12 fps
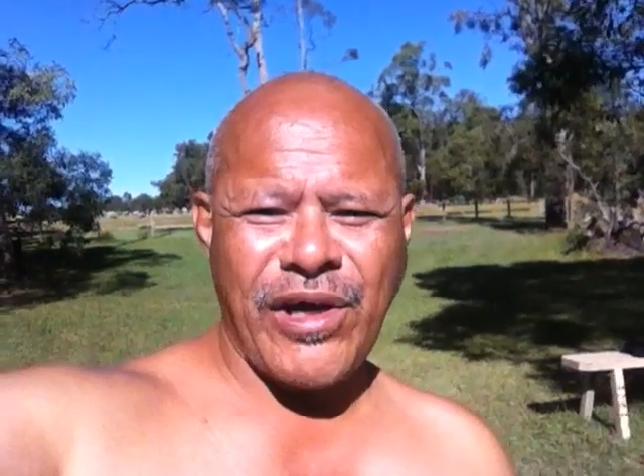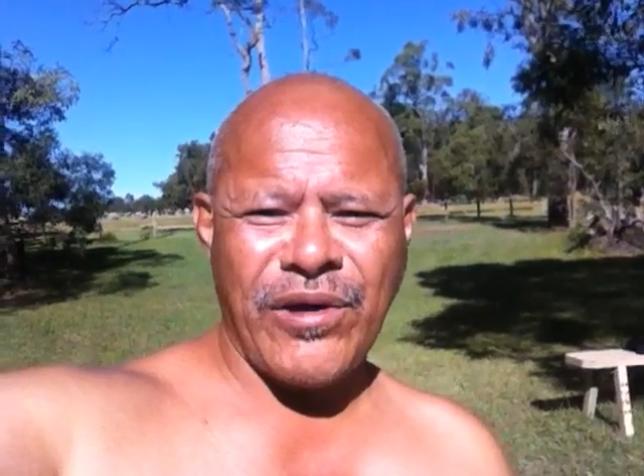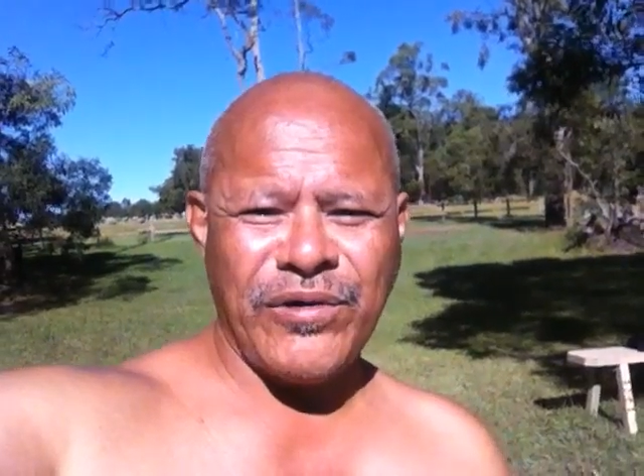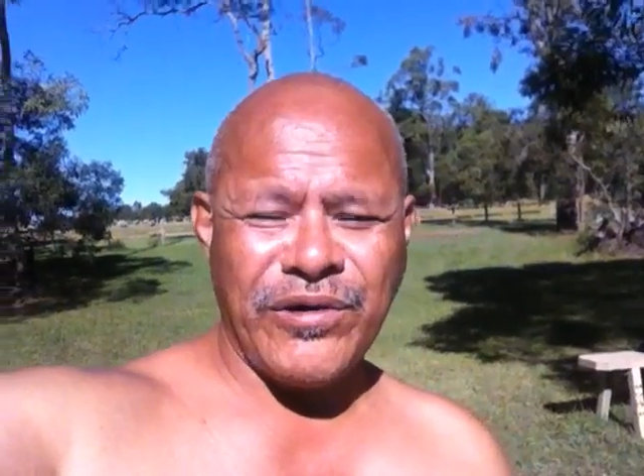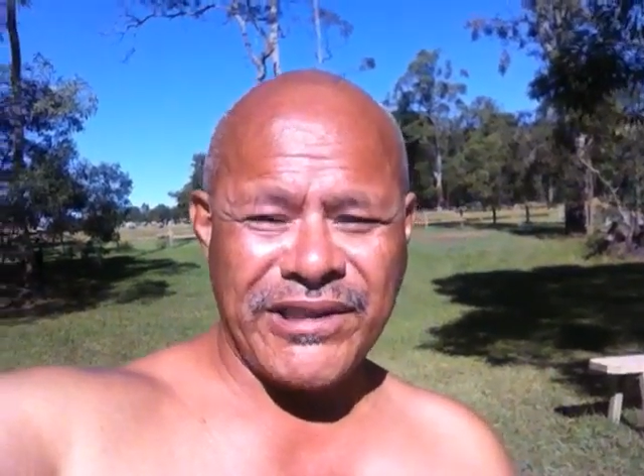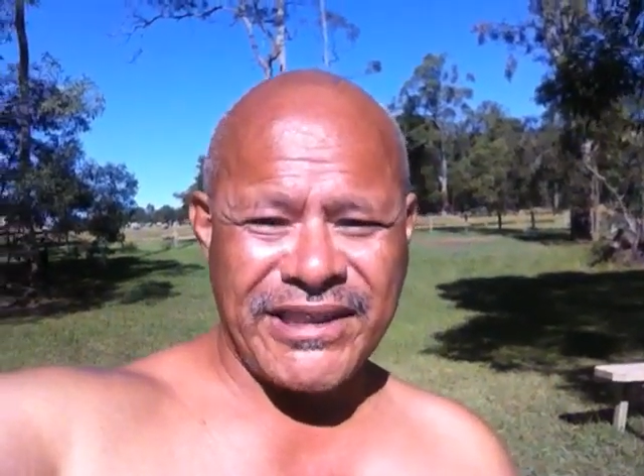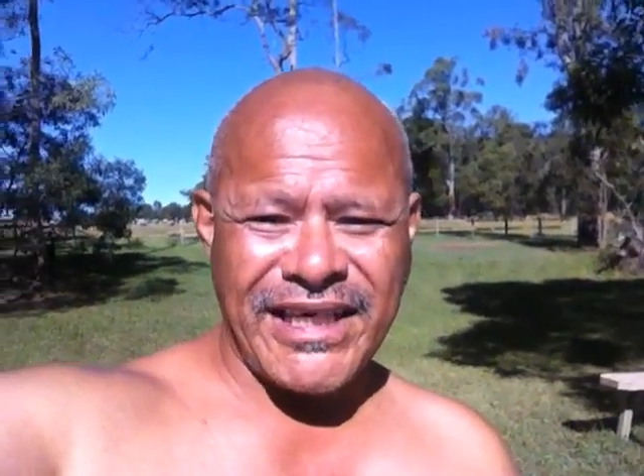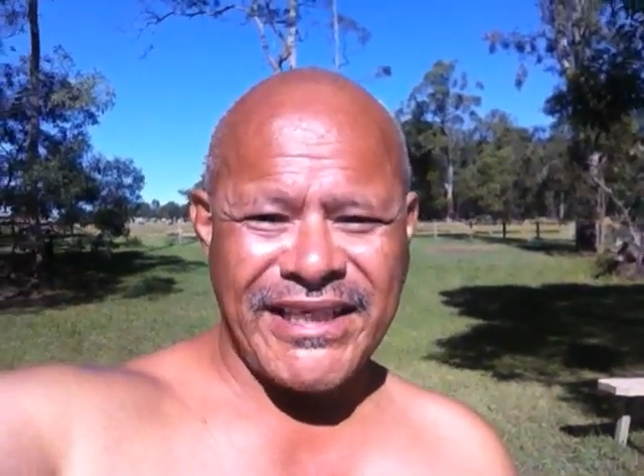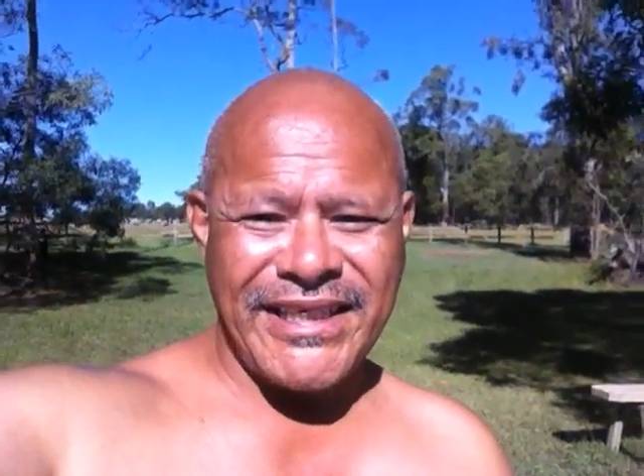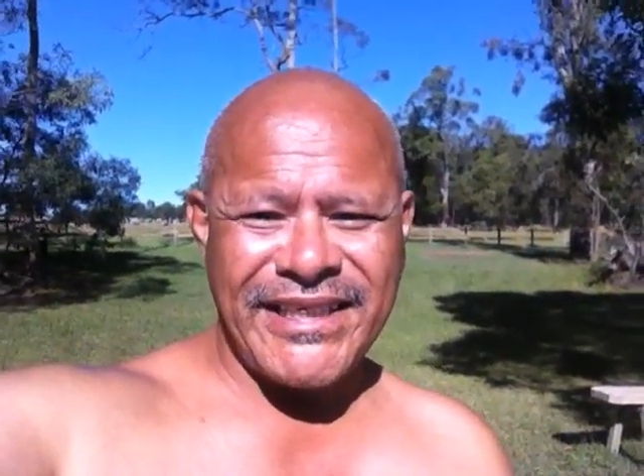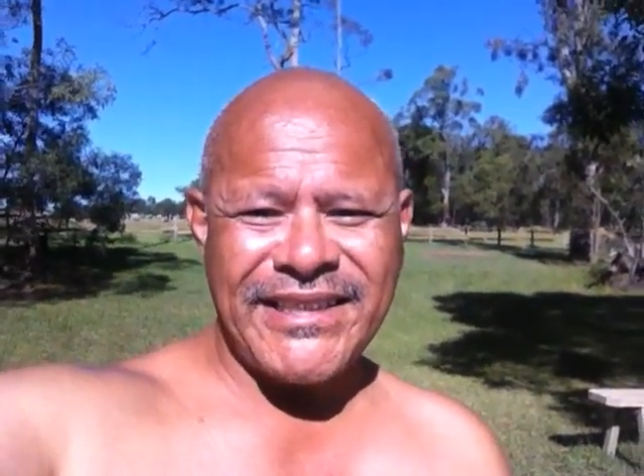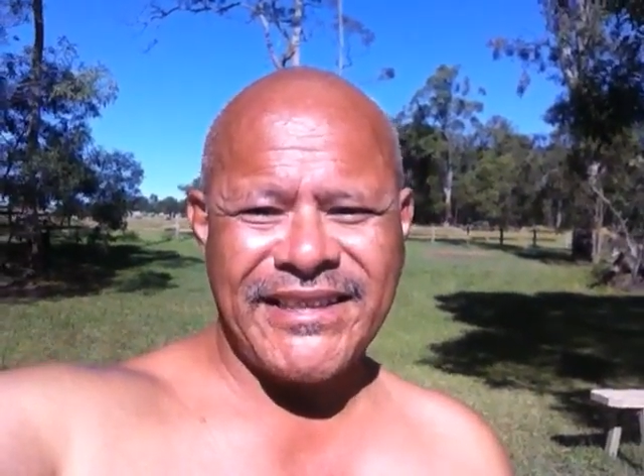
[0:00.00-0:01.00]
no, you say
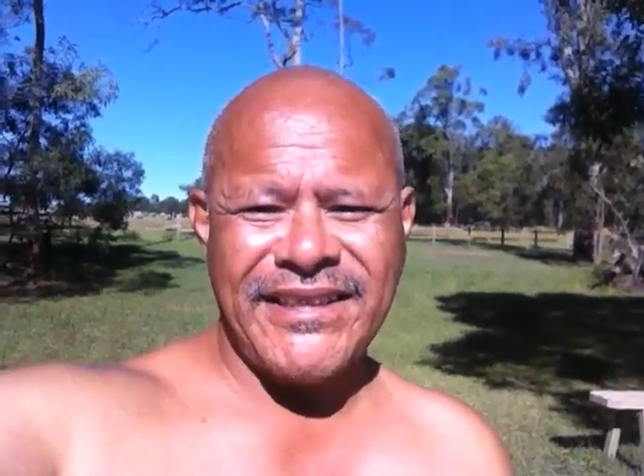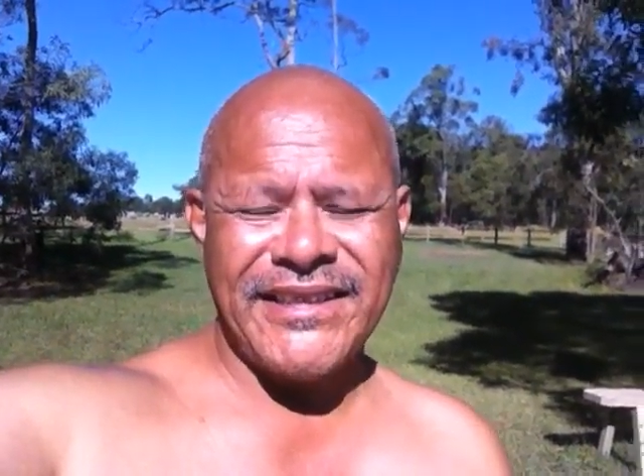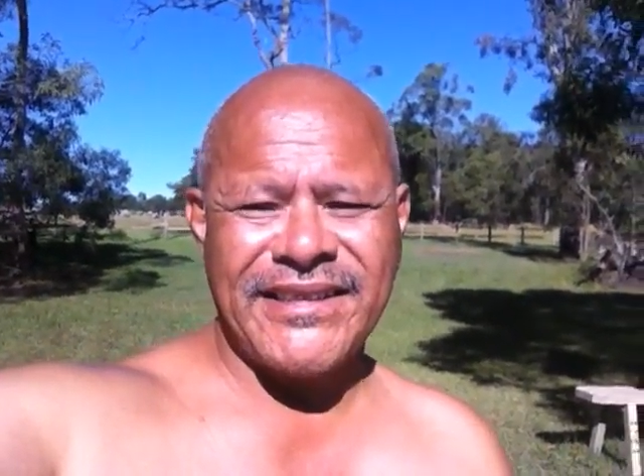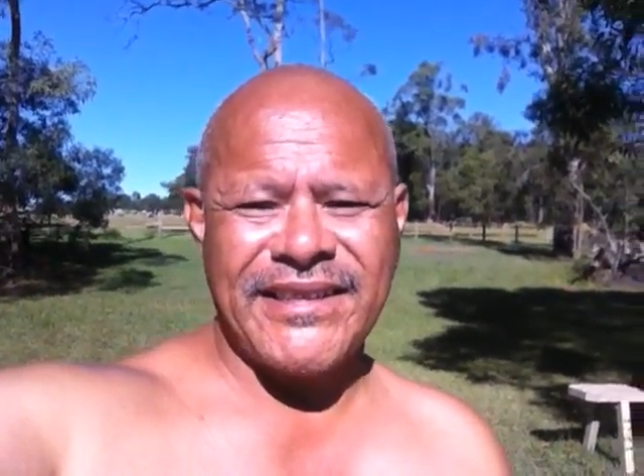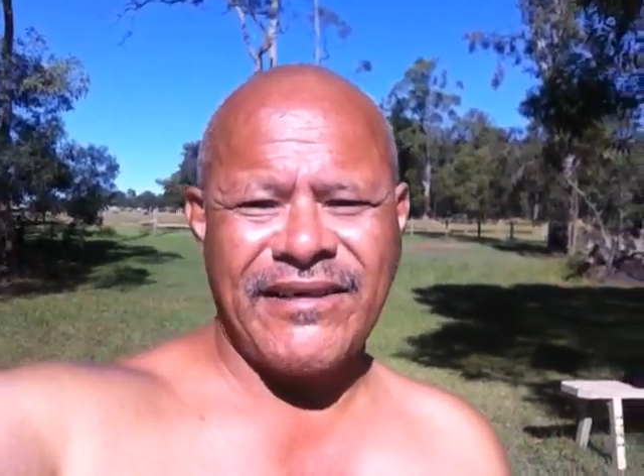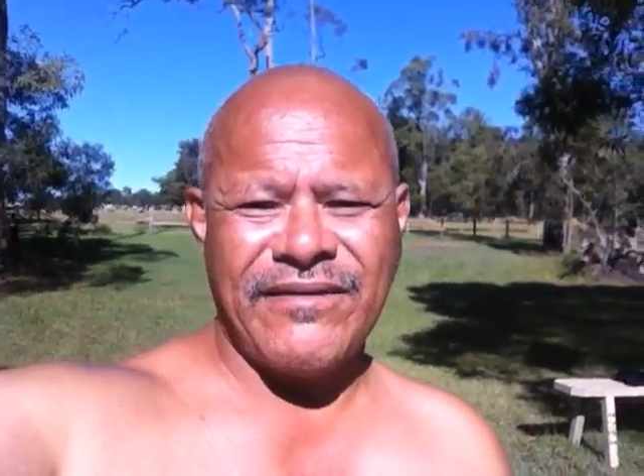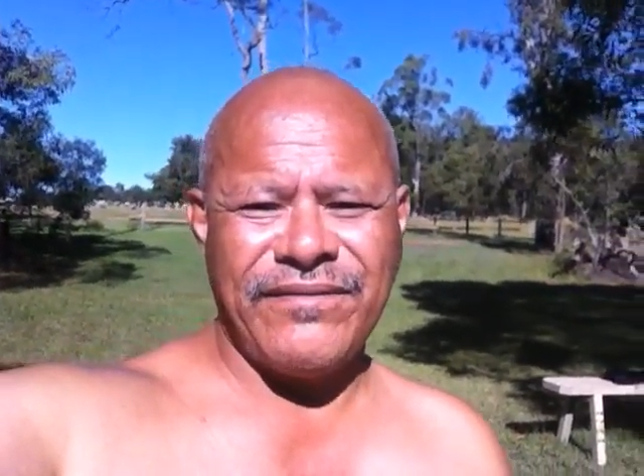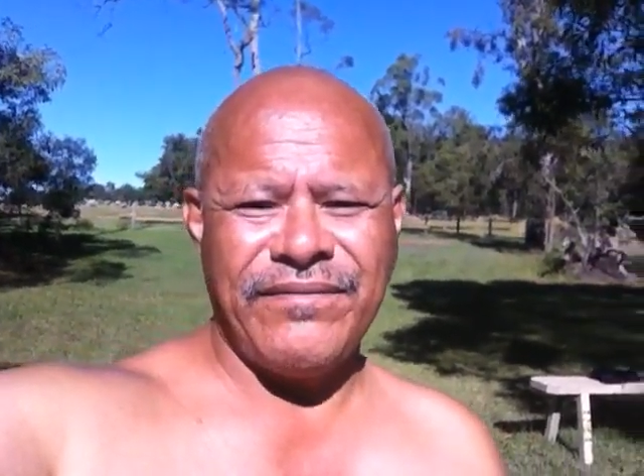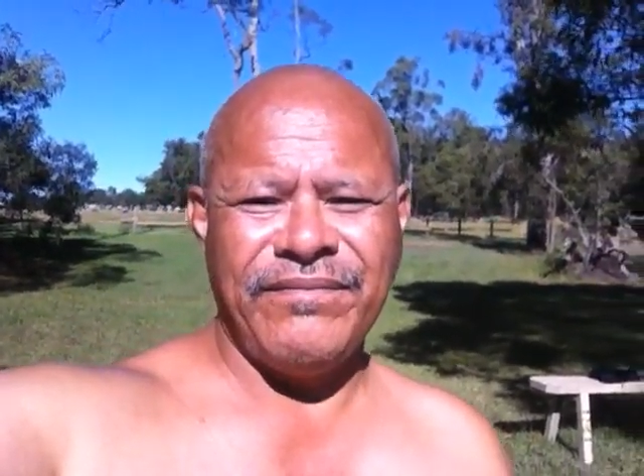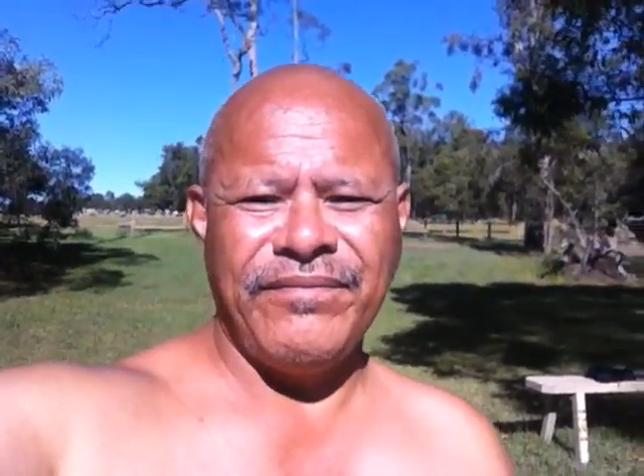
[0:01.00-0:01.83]
yes to yourself.